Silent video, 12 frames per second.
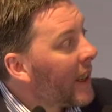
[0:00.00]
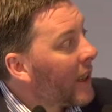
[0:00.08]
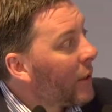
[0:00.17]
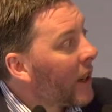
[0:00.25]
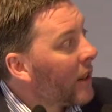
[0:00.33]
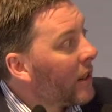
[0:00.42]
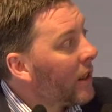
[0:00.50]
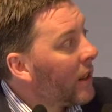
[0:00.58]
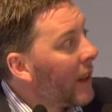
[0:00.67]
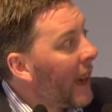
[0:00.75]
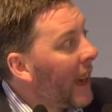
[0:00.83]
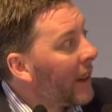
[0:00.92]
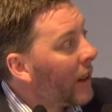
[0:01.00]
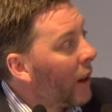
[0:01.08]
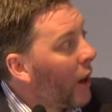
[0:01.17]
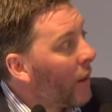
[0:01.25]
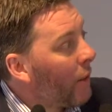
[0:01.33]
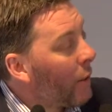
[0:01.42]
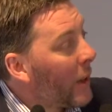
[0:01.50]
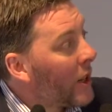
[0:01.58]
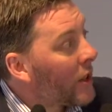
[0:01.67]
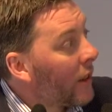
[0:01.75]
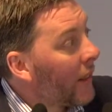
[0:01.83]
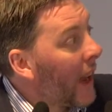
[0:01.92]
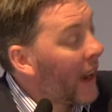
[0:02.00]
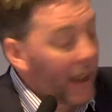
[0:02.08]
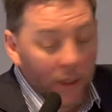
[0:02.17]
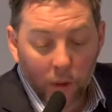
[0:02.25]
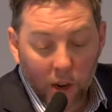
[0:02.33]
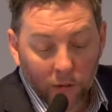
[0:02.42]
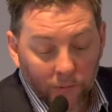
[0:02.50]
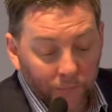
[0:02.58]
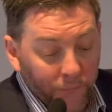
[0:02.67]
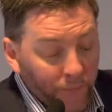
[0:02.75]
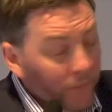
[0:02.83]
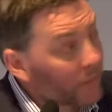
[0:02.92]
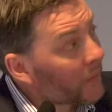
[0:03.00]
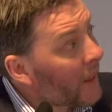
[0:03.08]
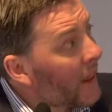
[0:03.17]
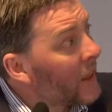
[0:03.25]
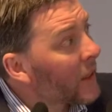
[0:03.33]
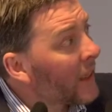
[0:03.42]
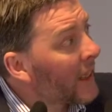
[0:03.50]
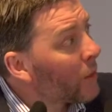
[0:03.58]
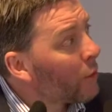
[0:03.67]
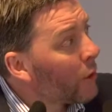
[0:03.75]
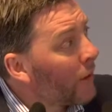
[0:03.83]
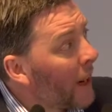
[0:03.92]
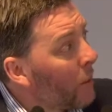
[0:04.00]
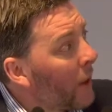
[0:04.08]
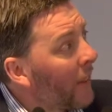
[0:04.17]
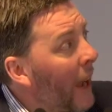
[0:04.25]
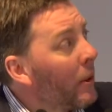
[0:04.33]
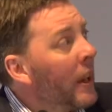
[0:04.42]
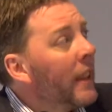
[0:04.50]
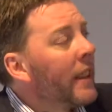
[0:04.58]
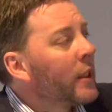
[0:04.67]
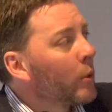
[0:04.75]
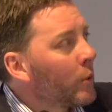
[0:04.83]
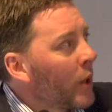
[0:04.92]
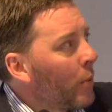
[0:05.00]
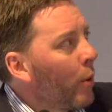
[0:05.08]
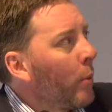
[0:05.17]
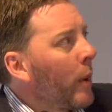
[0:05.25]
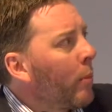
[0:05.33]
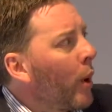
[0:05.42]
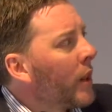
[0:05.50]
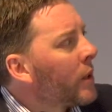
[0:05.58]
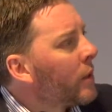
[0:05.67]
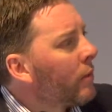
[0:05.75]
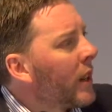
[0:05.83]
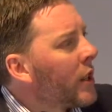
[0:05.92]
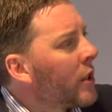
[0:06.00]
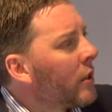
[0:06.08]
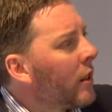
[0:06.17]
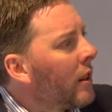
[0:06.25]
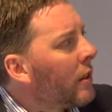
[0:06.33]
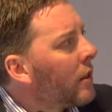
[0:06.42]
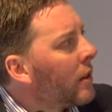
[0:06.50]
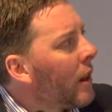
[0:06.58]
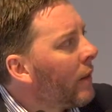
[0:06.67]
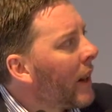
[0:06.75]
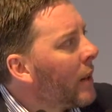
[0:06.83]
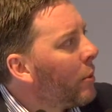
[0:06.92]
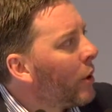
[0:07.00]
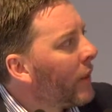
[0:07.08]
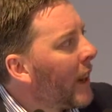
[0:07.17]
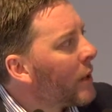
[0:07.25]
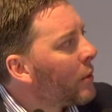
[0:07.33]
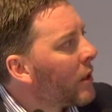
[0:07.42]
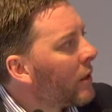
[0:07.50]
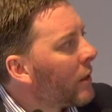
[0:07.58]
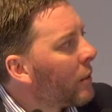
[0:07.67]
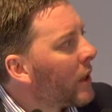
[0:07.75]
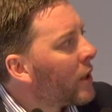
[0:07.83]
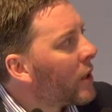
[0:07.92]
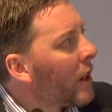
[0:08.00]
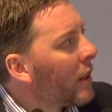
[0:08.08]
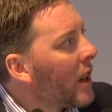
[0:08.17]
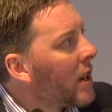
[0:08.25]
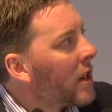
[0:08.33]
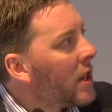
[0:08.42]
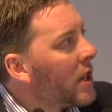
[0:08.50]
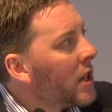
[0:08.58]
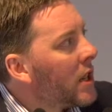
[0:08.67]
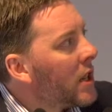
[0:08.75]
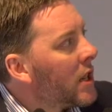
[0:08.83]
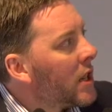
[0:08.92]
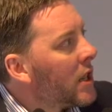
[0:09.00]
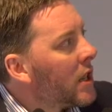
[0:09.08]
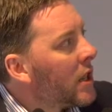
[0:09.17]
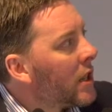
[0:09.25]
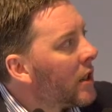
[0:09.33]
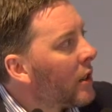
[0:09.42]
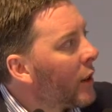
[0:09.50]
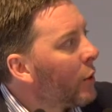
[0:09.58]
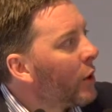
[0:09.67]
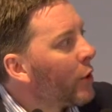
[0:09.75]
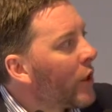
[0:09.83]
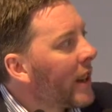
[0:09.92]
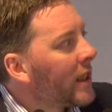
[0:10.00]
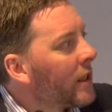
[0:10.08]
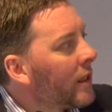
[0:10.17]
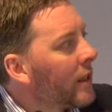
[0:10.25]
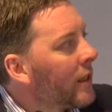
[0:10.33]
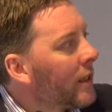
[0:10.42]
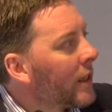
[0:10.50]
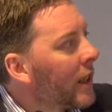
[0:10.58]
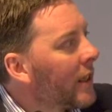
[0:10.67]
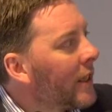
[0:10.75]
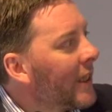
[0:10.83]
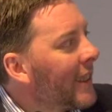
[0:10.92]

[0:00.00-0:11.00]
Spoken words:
There we go. And live information on that as well. So that's all available in the app. There's also property price register available on that as well, if we can show that. Oh, you want to do trains? Okay.